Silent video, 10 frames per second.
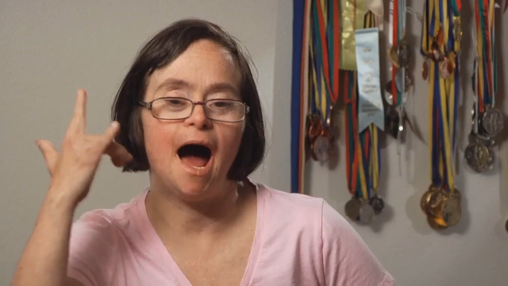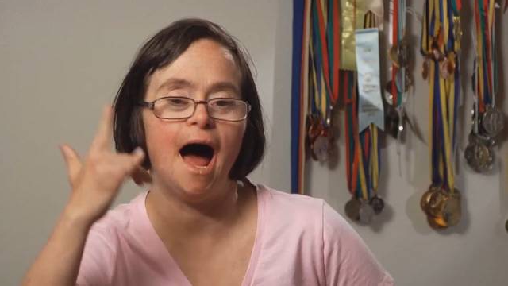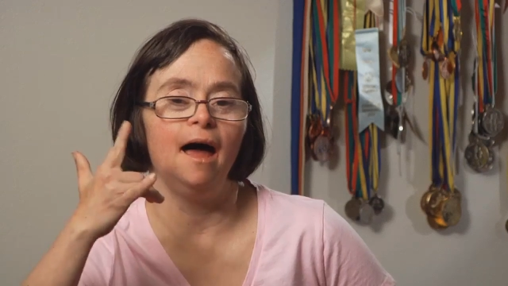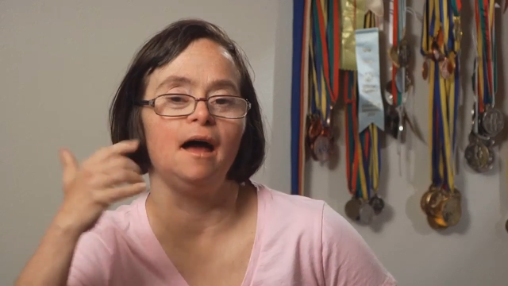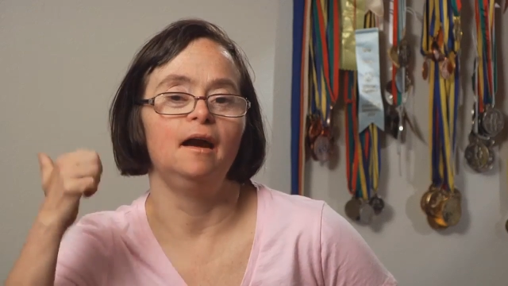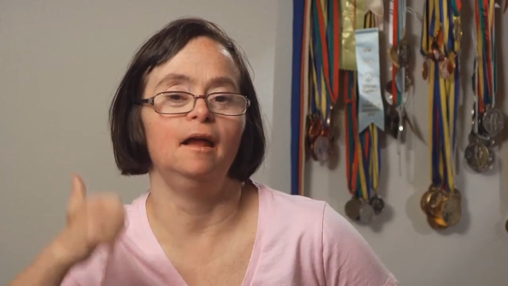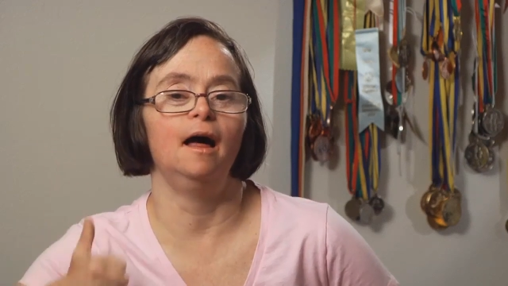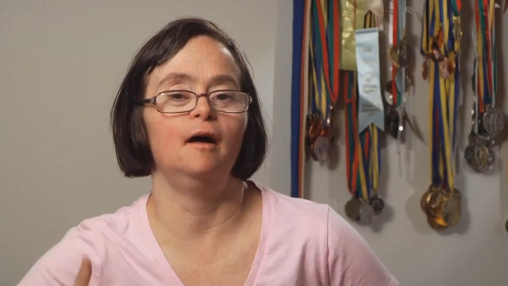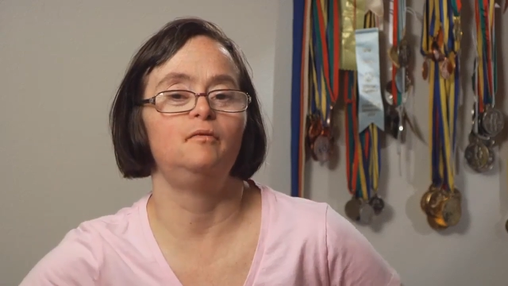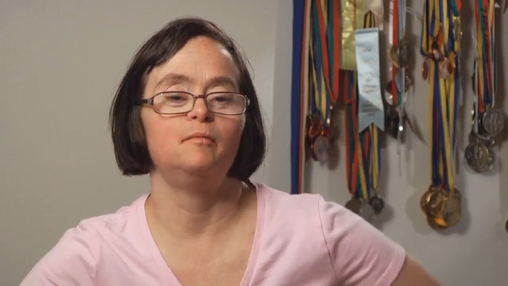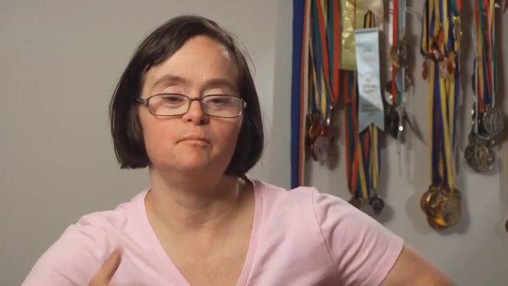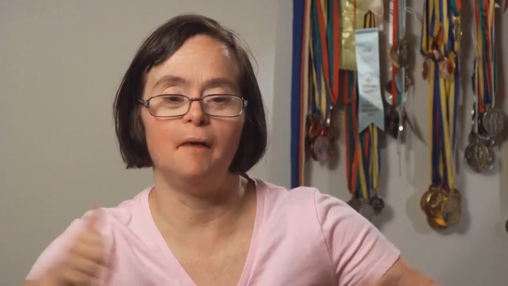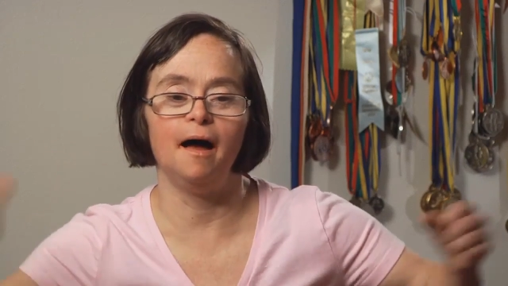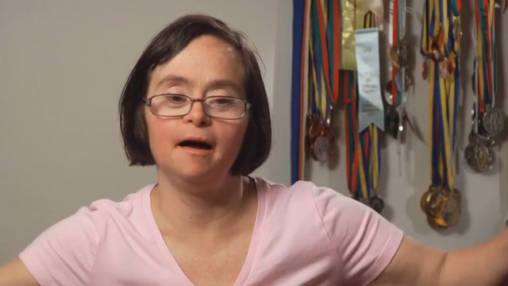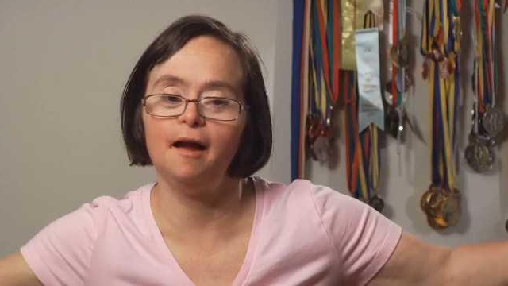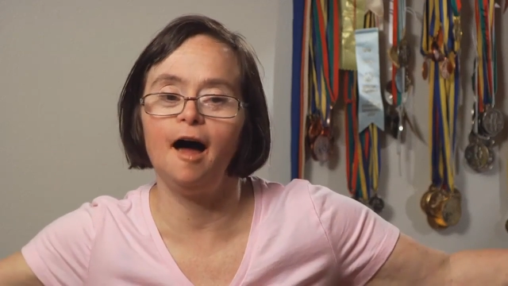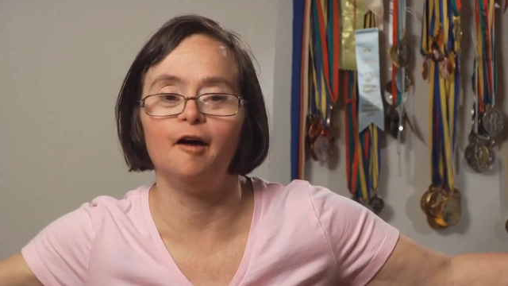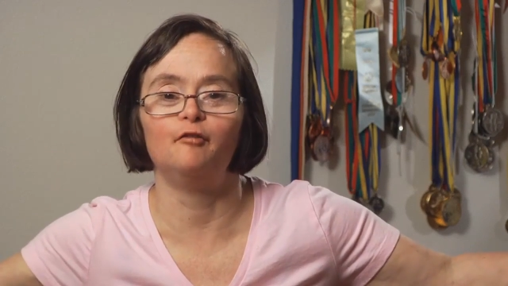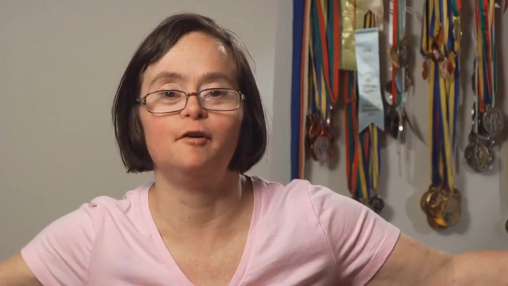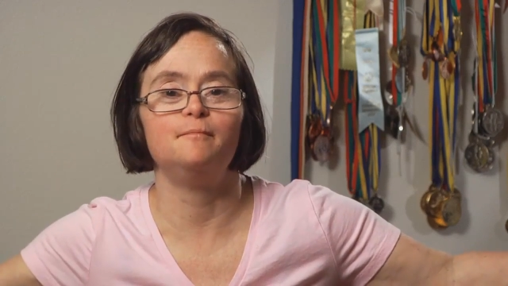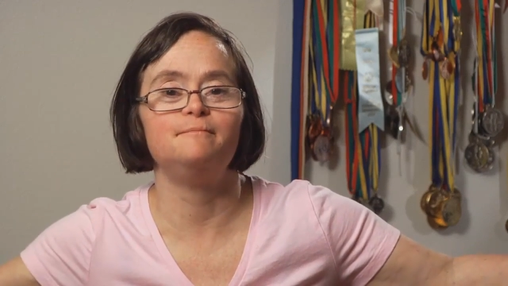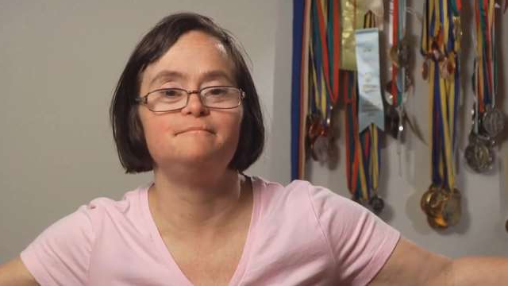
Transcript: I love my life.